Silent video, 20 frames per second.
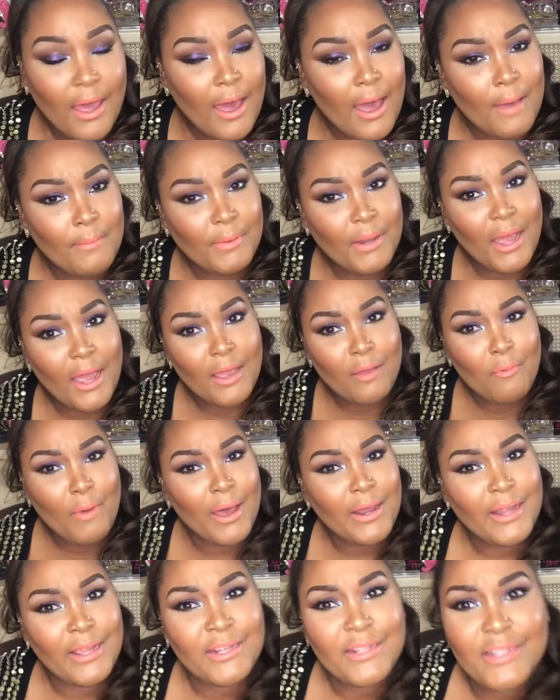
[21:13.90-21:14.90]
I'm like, why
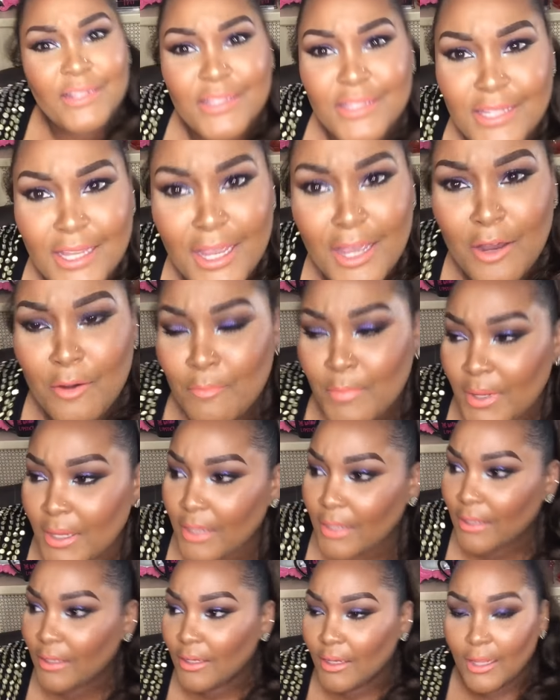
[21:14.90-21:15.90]
they didn't tell
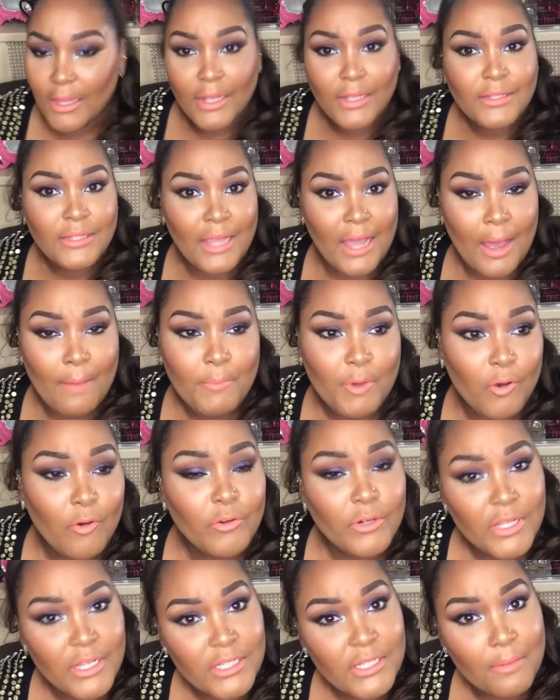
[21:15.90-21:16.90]
me that I'm gonna
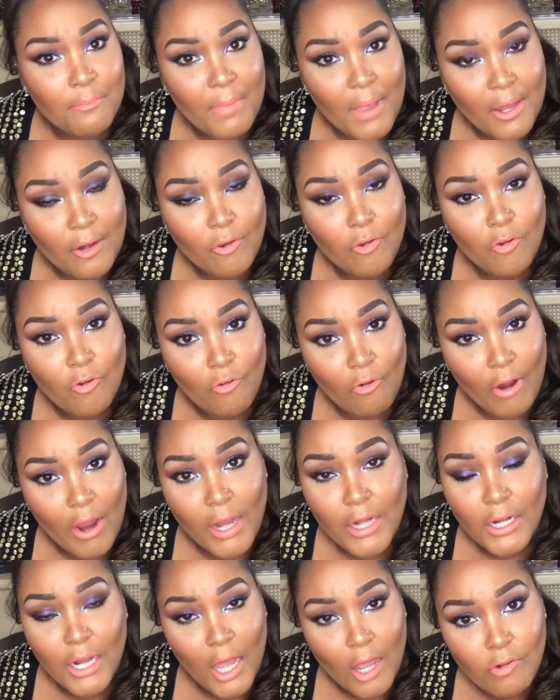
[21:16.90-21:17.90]
need some medical
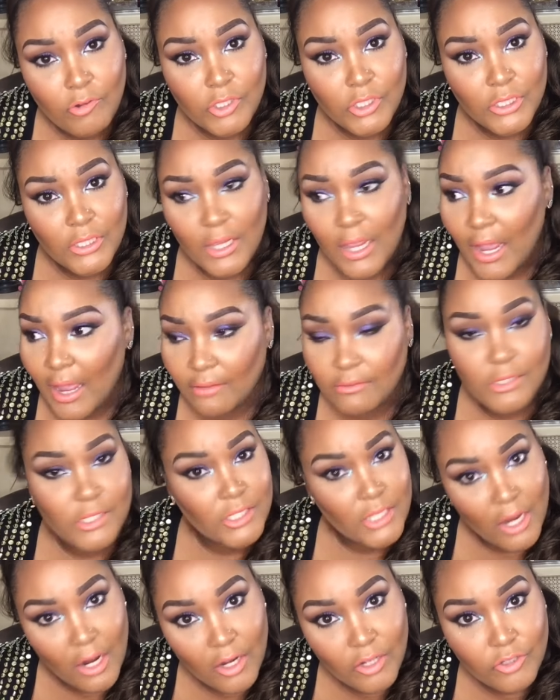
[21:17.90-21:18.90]
grade lotion after
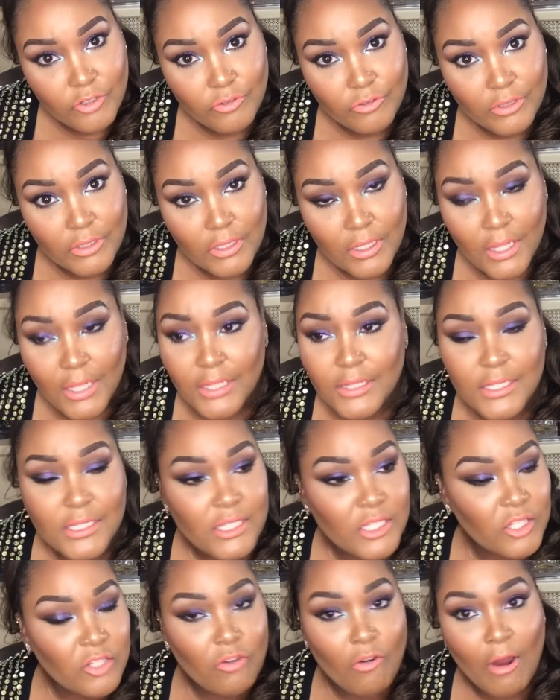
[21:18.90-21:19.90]
surgery? This
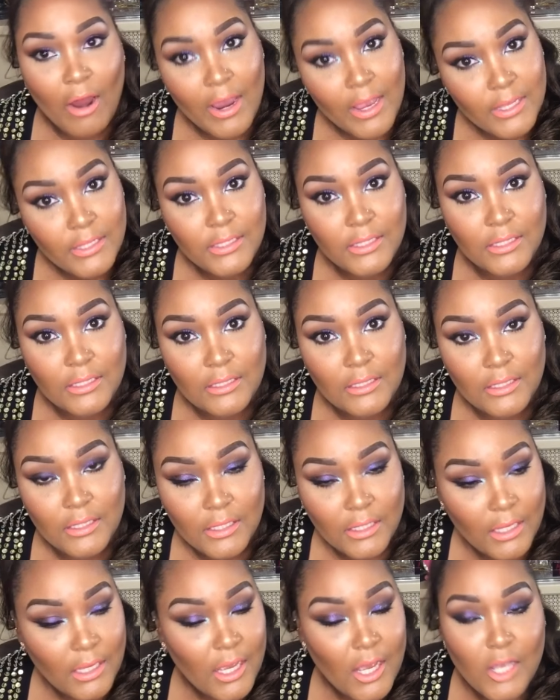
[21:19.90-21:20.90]
is crazy.
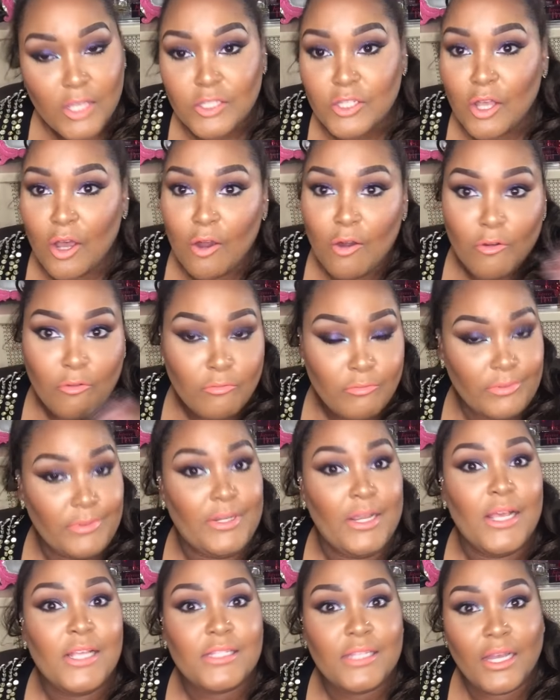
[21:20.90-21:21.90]
So
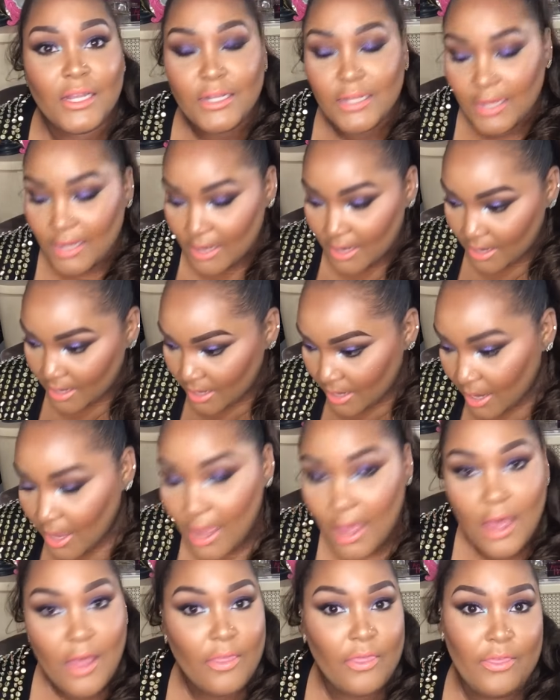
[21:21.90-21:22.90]
that's
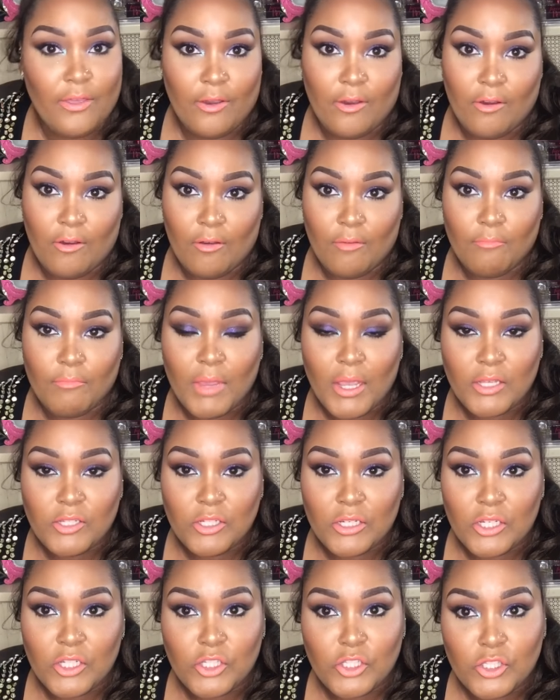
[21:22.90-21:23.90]
another major
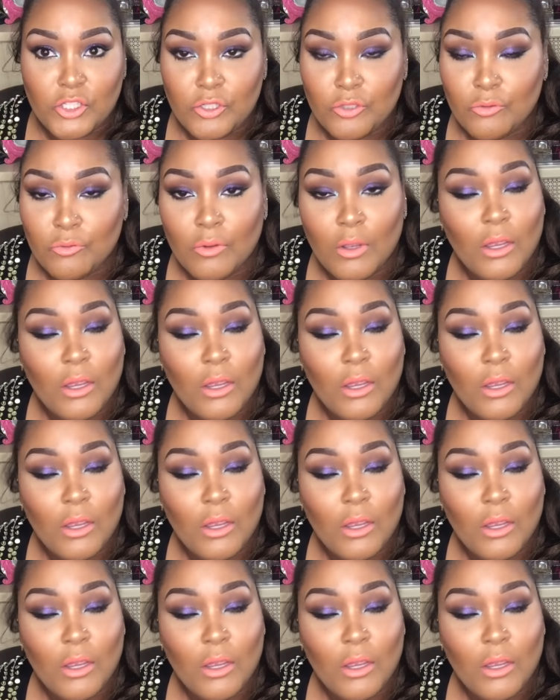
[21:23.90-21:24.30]
issue.